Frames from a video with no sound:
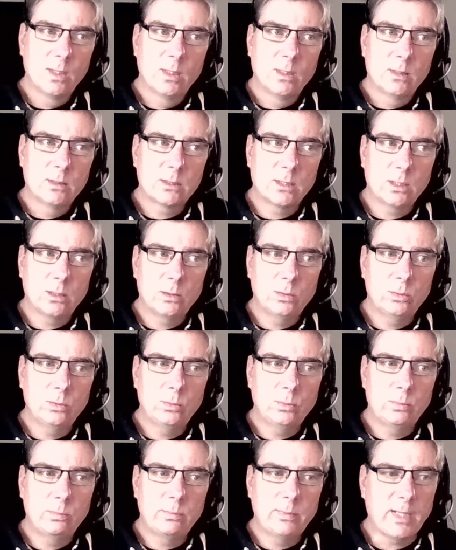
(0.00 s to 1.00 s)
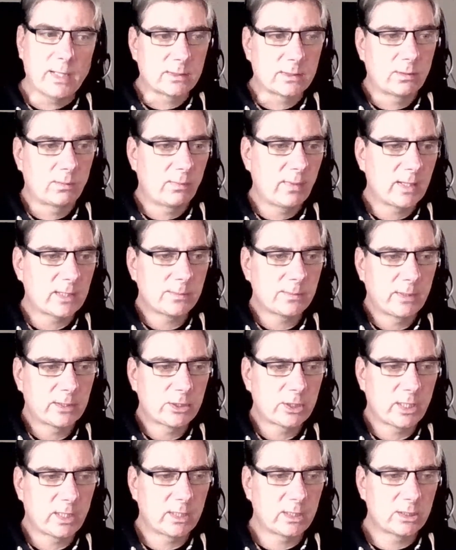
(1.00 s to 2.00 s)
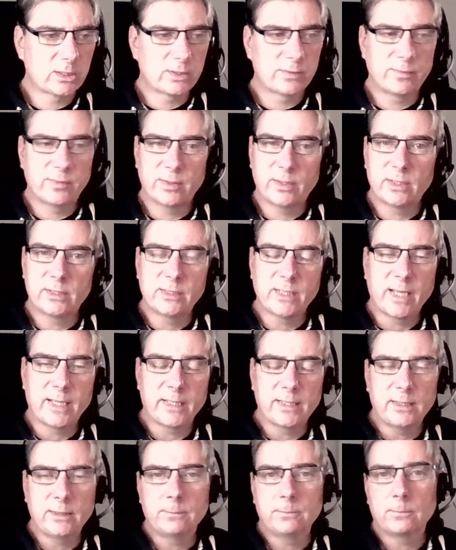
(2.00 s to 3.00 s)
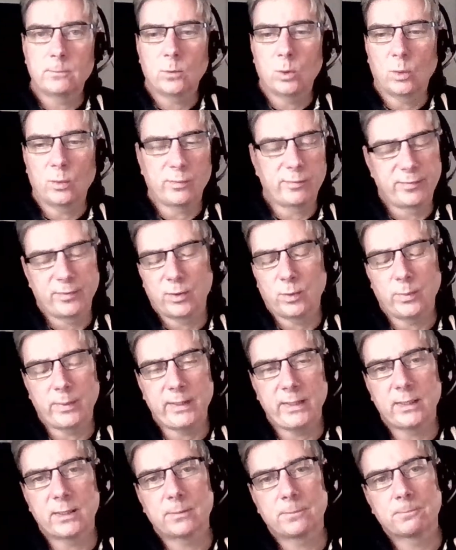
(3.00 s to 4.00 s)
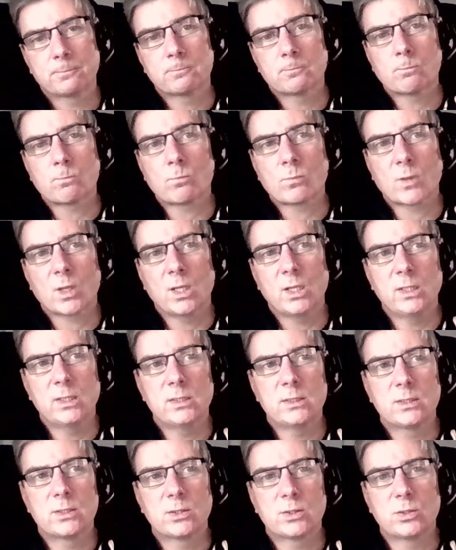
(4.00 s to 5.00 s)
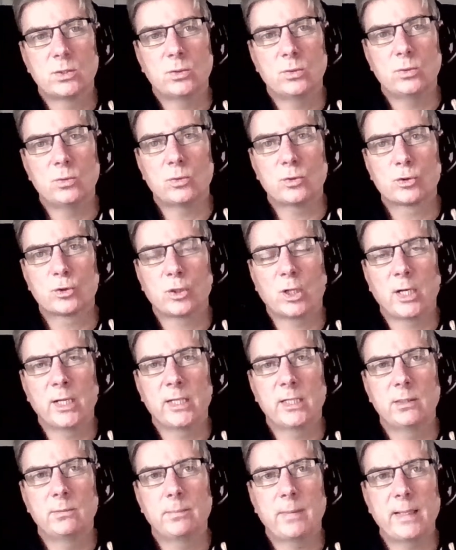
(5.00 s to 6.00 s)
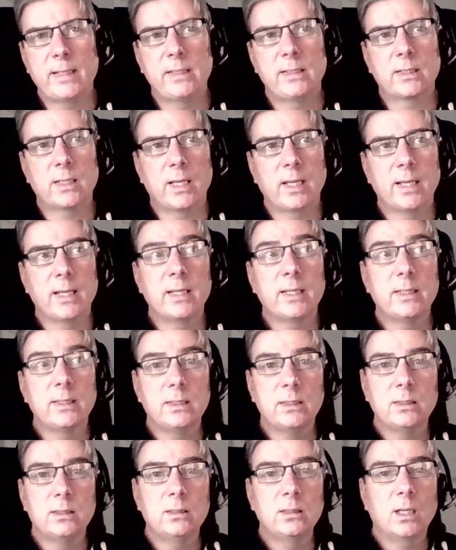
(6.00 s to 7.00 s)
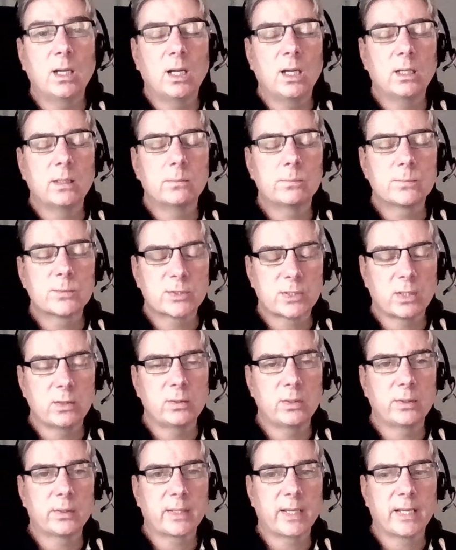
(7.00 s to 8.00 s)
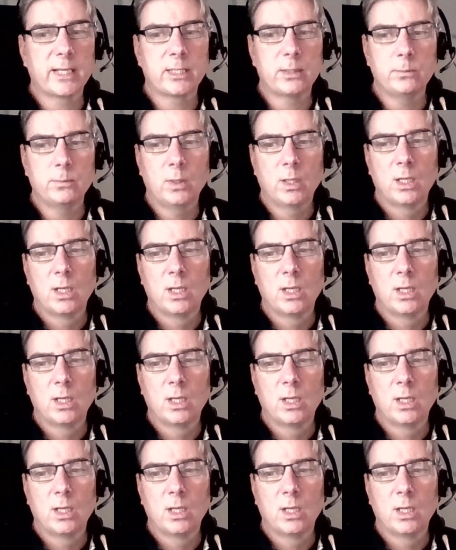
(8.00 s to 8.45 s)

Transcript: So yes, that's my challenge for the day or for the week, is to try and make a solo game